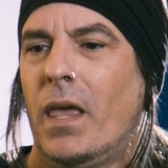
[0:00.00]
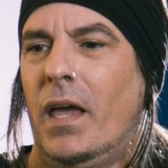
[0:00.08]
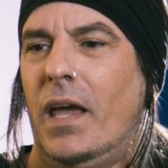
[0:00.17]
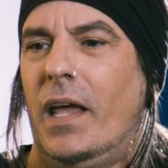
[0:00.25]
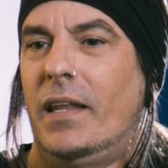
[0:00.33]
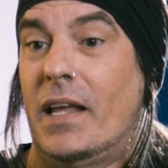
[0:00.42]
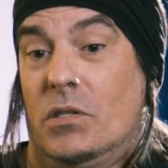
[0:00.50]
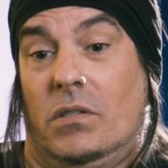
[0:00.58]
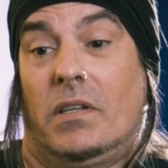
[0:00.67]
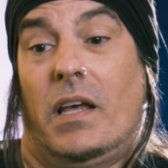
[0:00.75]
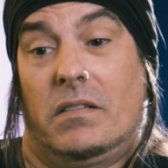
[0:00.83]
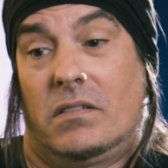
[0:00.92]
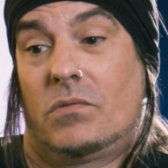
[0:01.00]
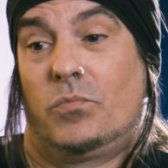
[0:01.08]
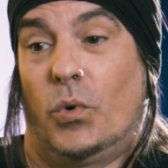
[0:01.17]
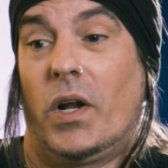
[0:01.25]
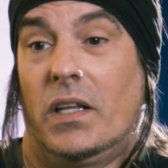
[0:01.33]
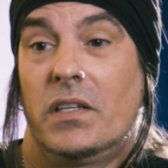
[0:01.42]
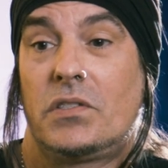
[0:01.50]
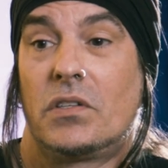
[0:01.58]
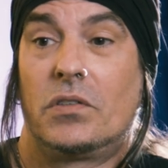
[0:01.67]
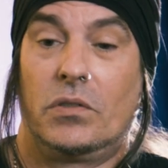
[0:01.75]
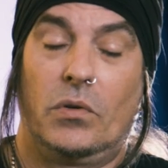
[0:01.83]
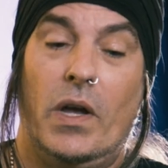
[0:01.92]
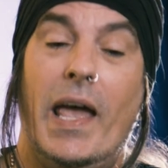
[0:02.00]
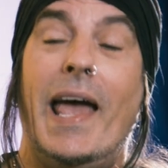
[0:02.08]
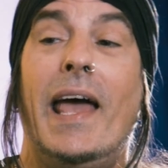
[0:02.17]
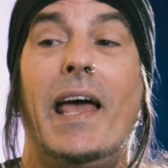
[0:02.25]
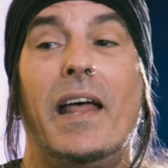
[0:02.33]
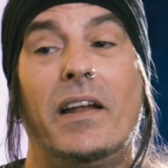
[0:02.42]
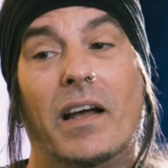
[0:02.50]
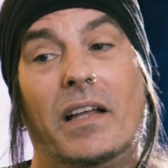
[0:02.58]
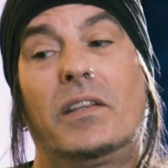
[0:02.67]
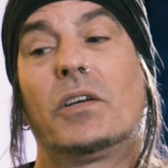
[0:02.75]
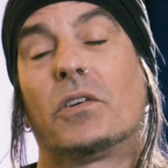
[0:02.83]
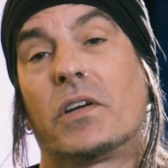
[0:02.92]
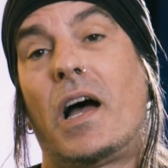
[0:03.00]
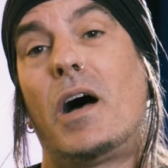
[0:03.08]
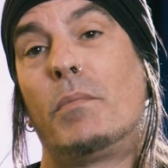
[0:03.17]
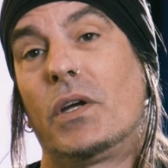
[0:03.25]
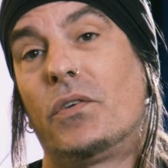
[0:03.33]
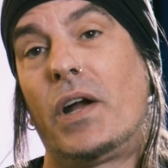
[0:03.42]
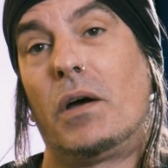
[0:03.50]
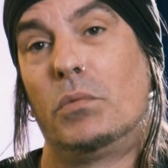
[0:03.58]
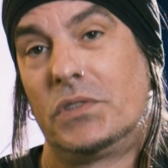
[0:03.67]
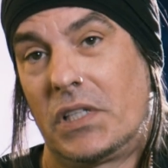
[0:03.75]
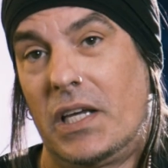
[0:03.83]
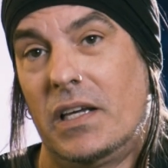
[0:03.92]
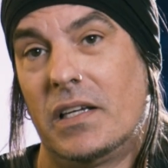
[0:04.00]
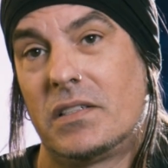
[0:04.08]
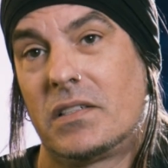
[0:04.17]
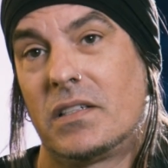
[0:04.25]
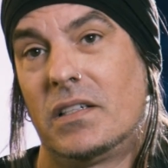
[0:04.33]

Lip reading: And that's what I listened to. And I think our common ground was Kiss.